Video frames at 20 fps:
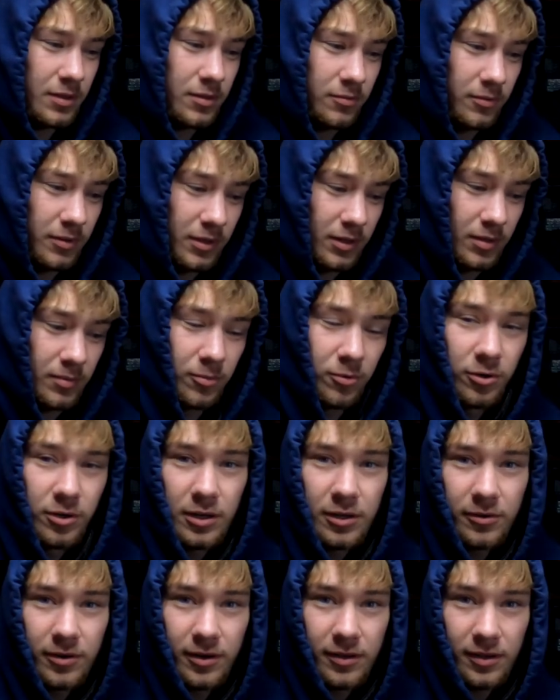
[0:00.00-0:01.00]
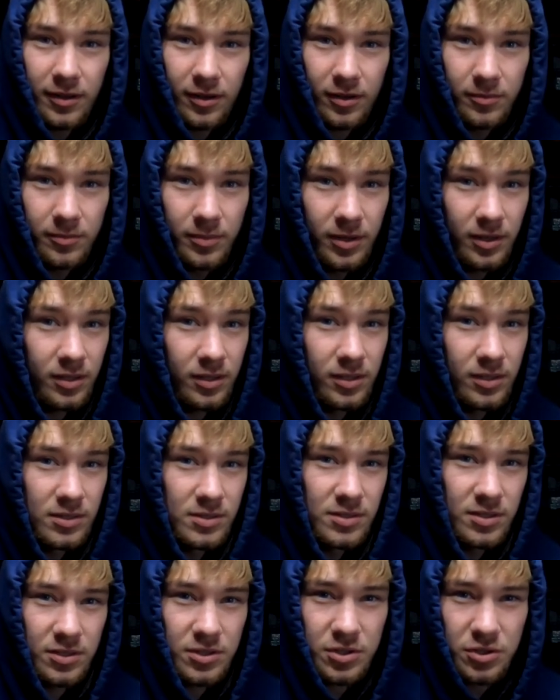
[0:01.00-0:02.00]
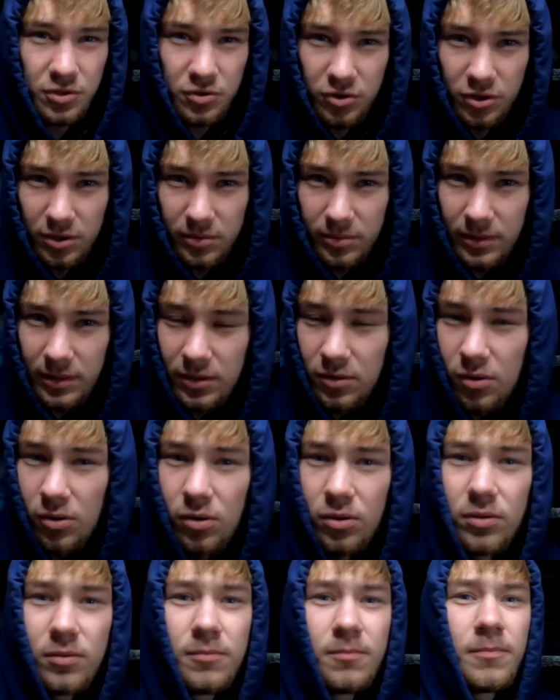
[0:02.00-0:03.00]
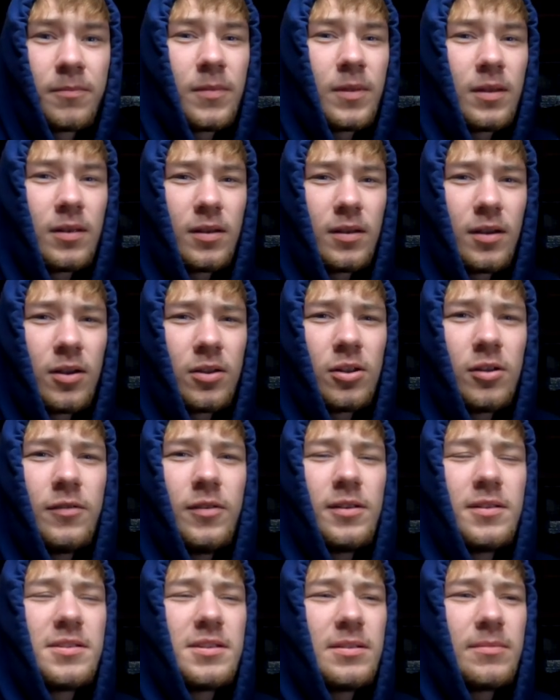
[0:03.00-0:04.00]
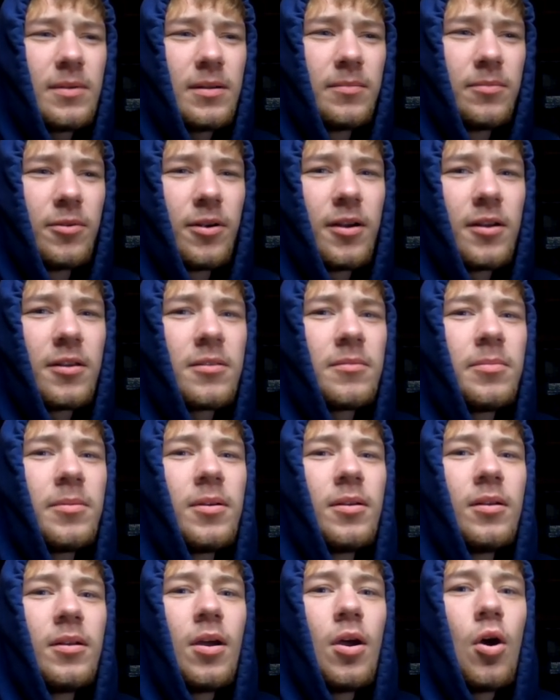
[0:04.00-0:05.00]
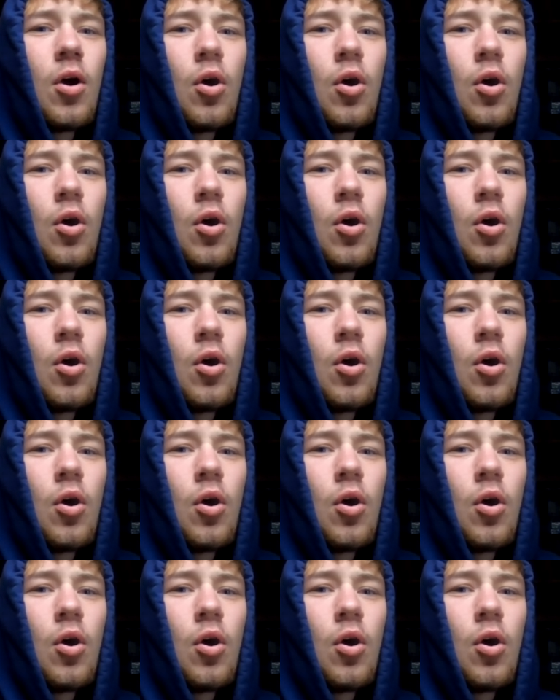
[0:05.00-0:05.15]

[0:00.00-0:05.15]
3 in the morning right now, but it is extremely cold. I don't know if you can see my breath, but